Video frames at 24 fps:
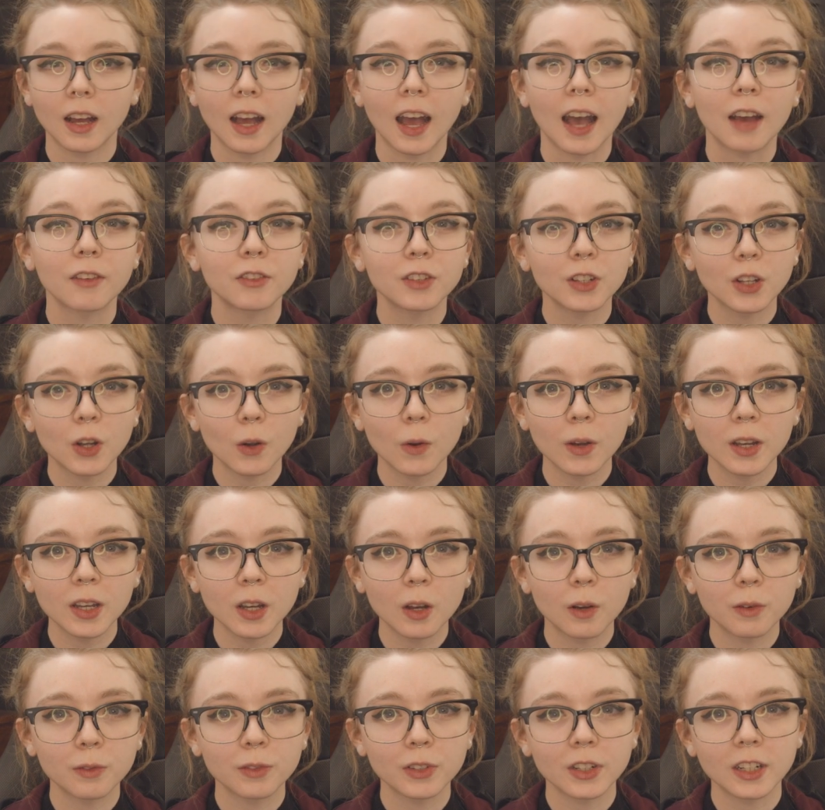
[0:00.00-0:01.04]
After going
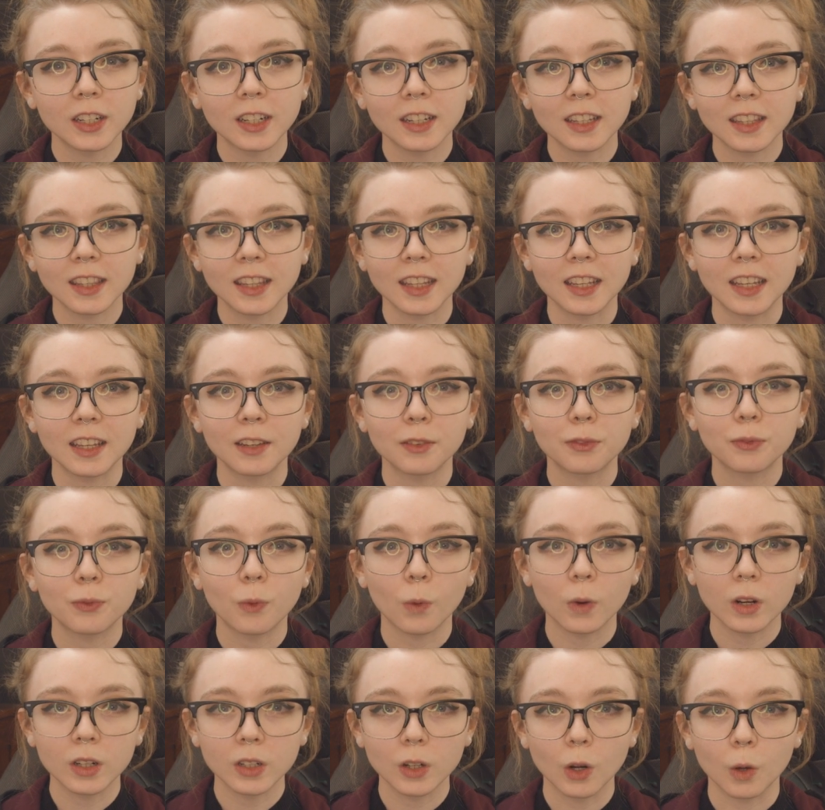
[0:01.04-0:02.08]
over the
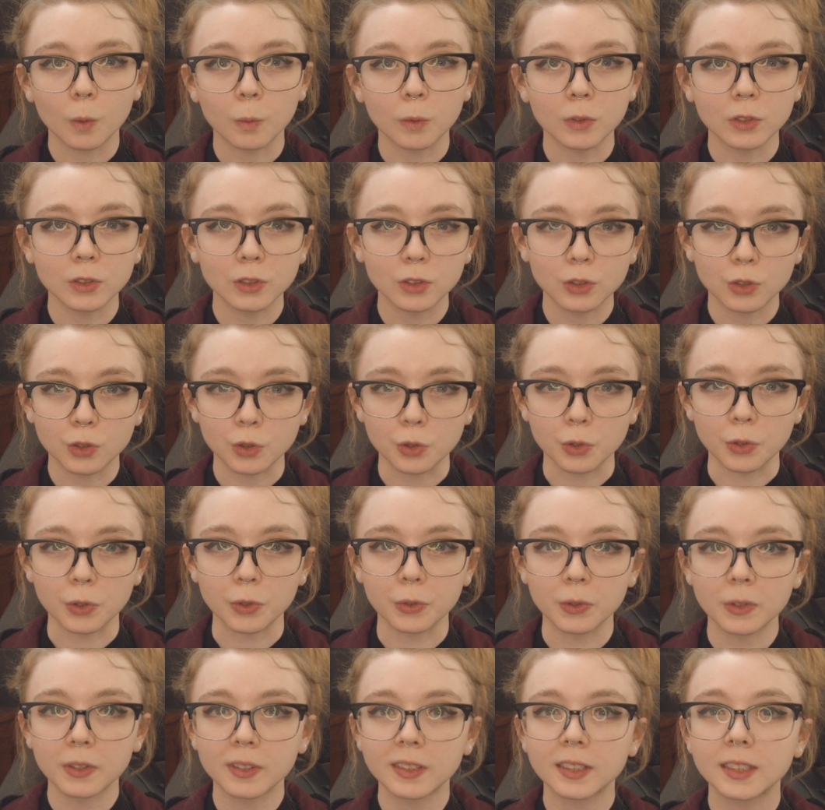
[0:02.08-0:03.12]
Four Noble's
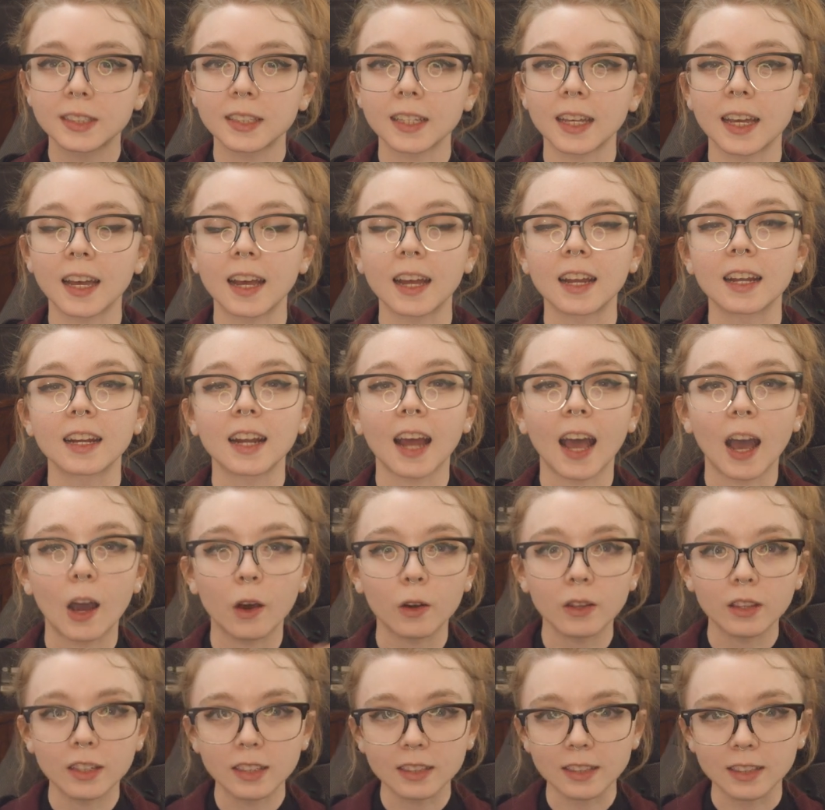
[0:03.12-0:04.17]
truths and how
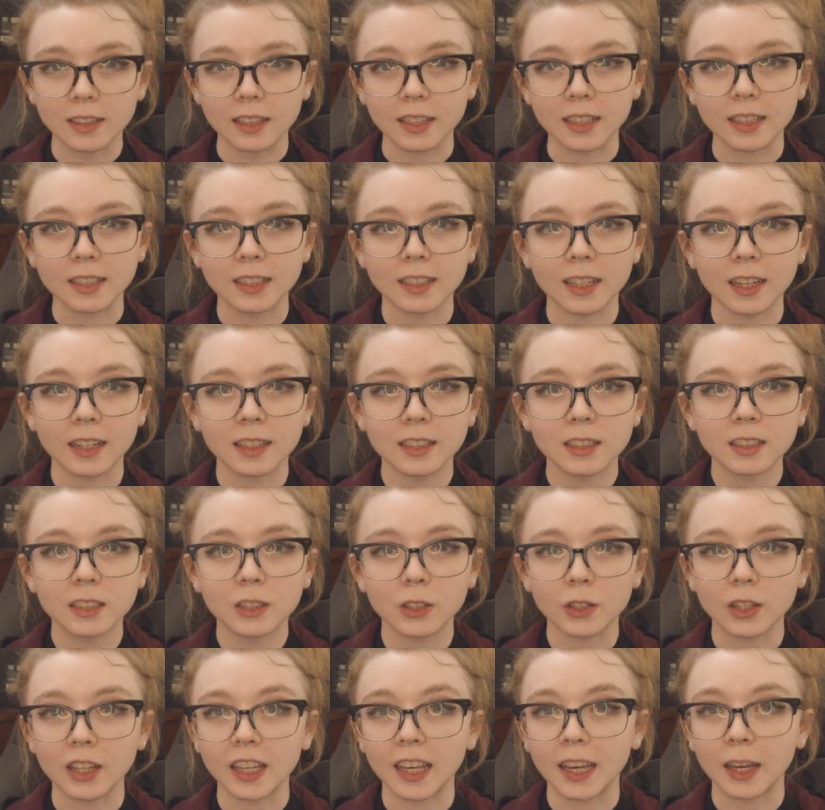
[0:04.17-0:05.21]
this leads us to
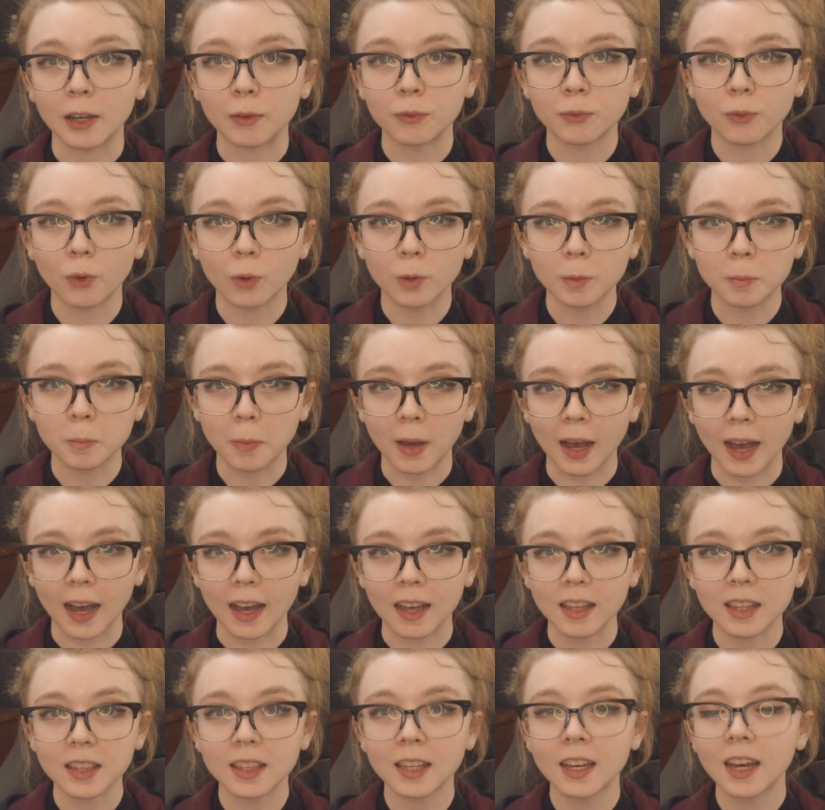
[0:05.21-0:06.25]
the Eightfold
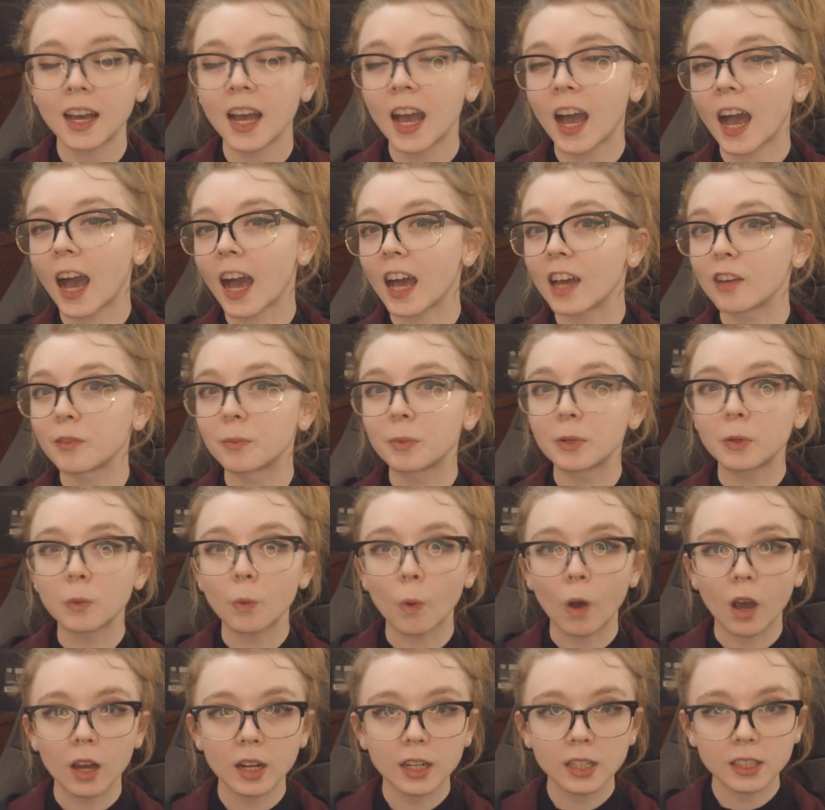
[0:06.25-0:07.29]
Path, I've been
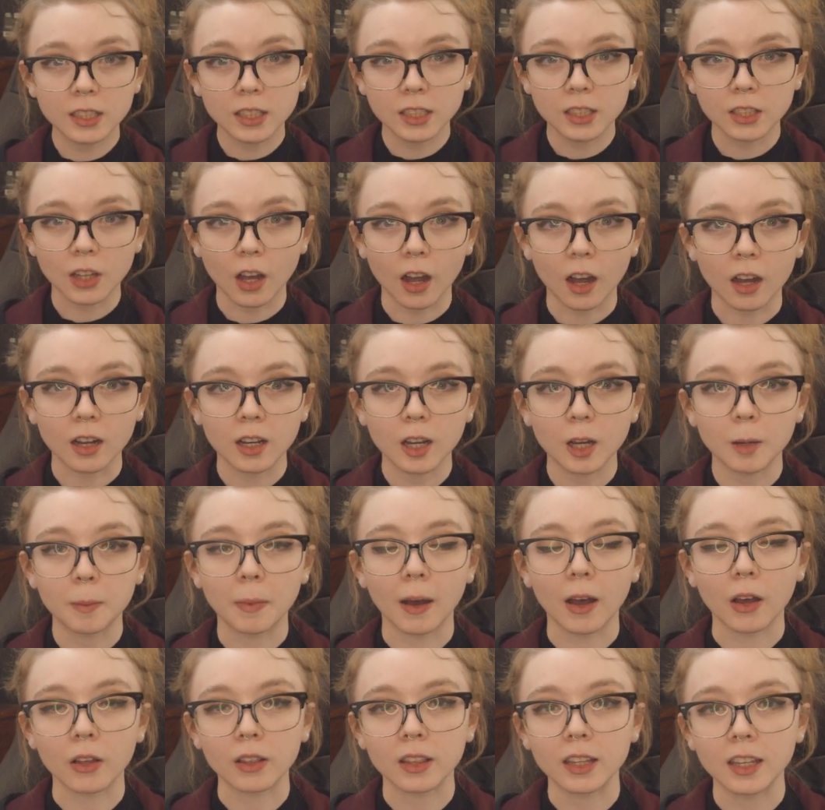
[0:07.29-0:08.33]
wanting to talk
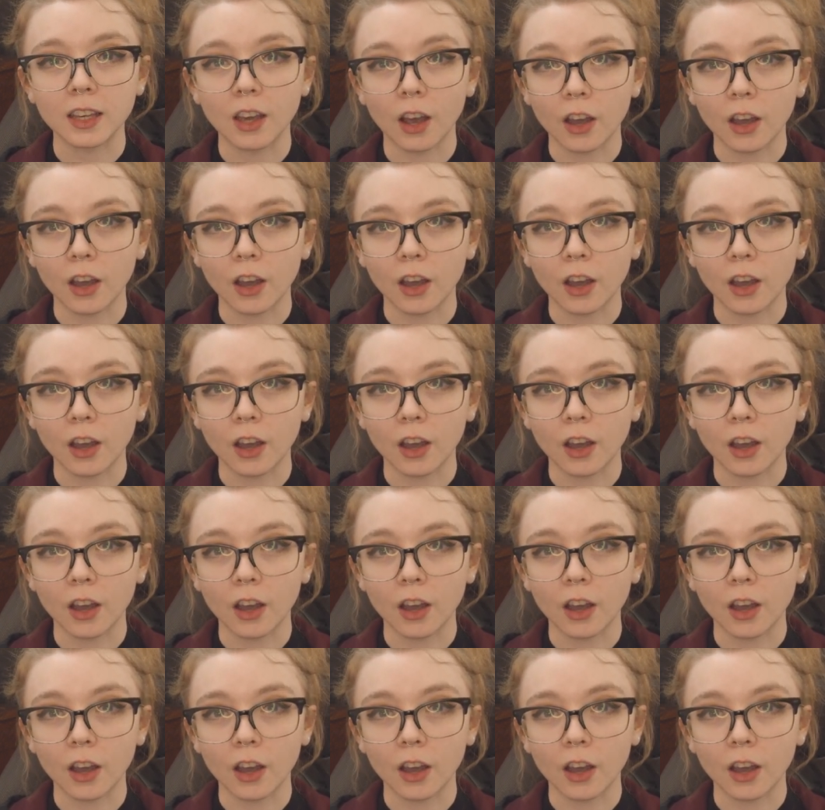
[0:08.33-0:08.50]
about the